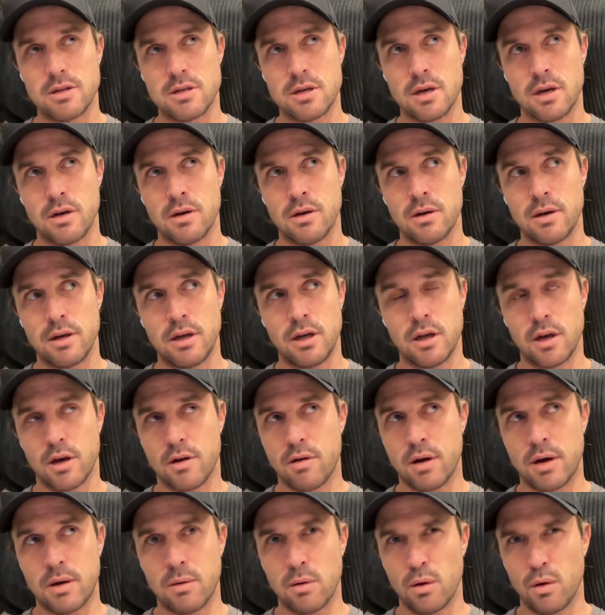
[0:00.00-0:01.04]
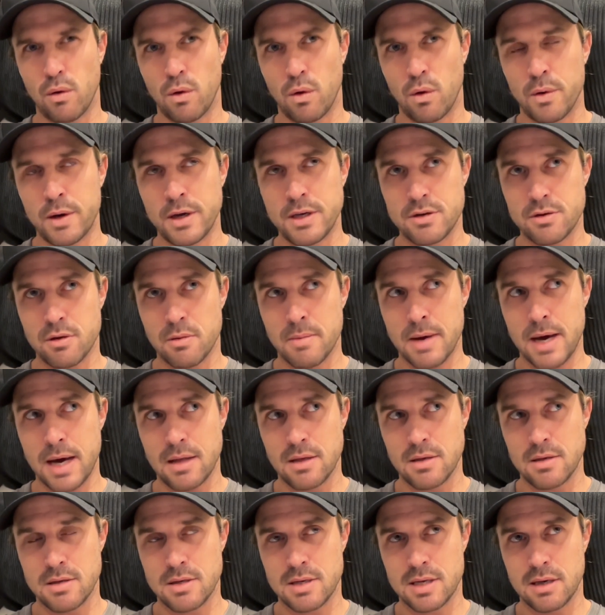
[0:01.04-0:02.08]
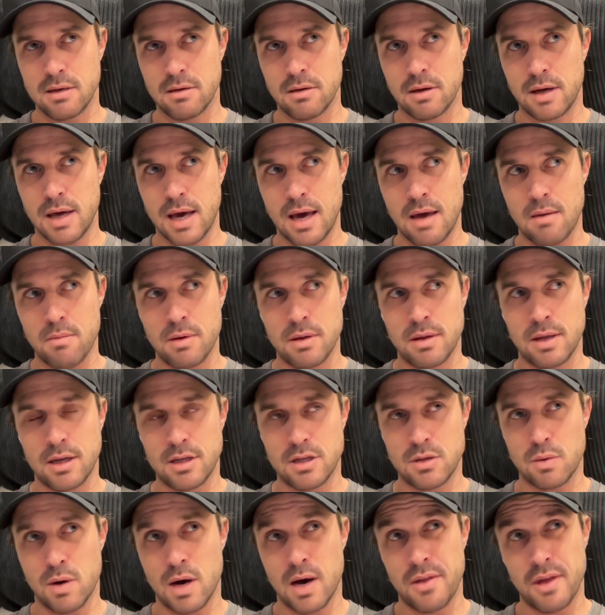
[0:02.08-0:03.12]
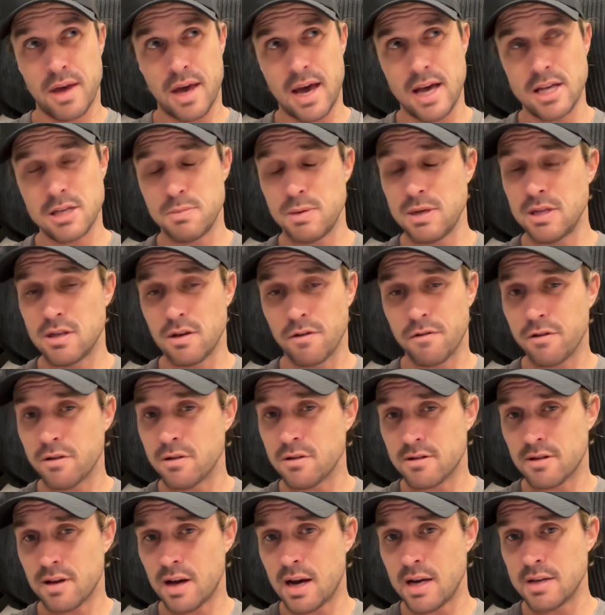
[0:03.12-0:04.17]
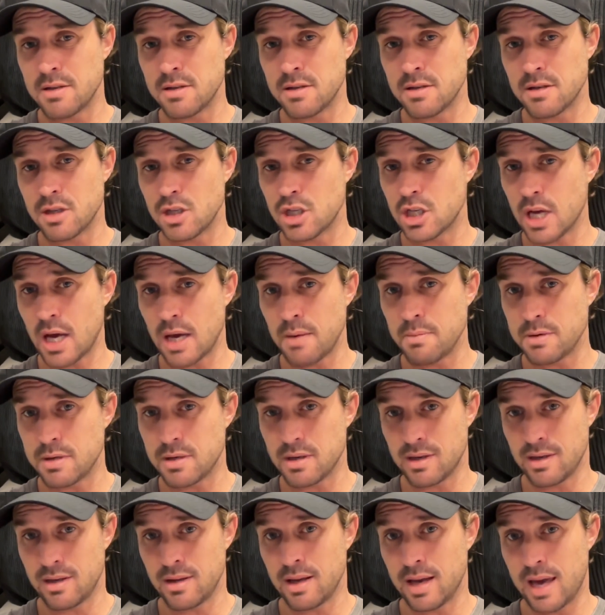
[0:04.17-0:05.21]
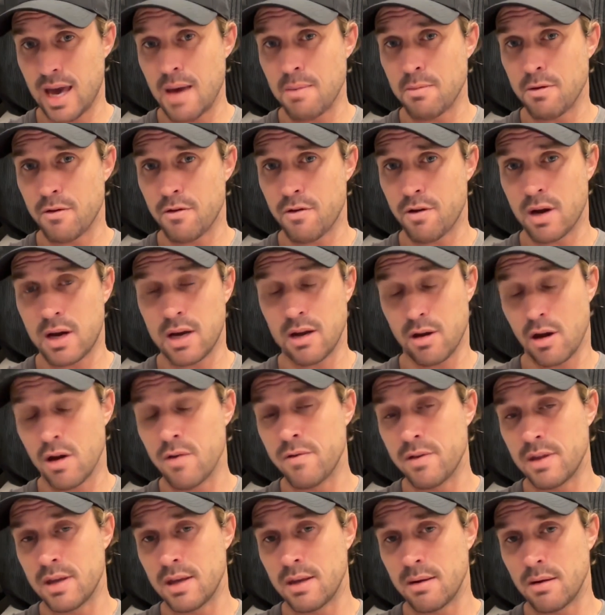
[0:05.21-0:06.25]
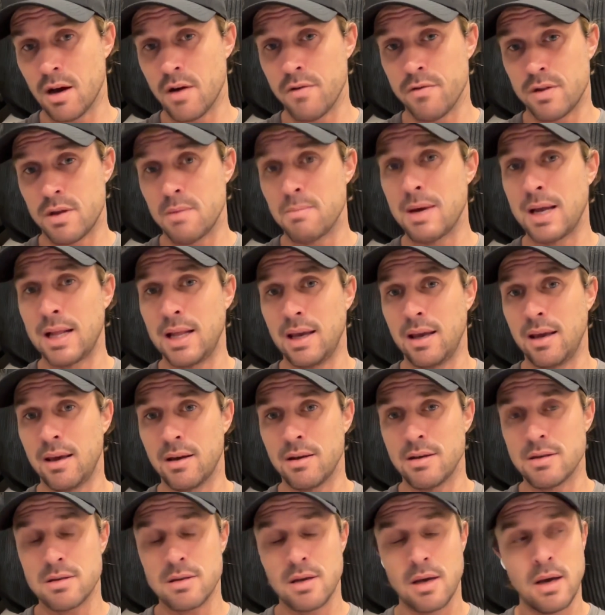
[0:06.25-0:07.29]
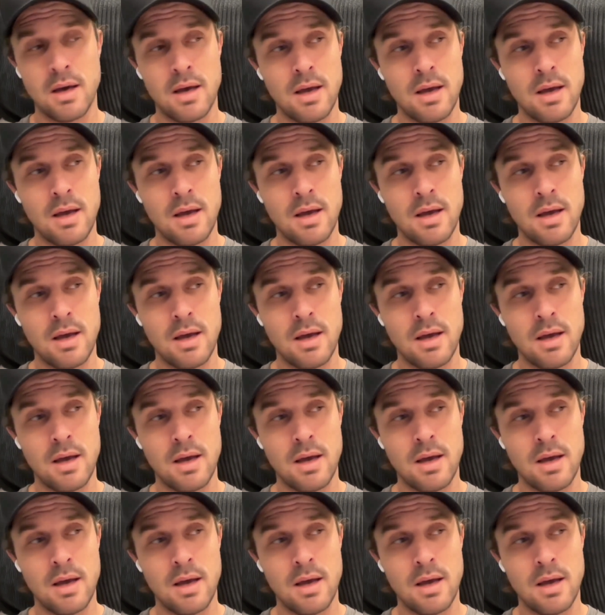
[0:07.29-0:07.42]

So, cricket will always remain a skill game. And that's why there has been different sizes and shapes in the game of cricket over the many years.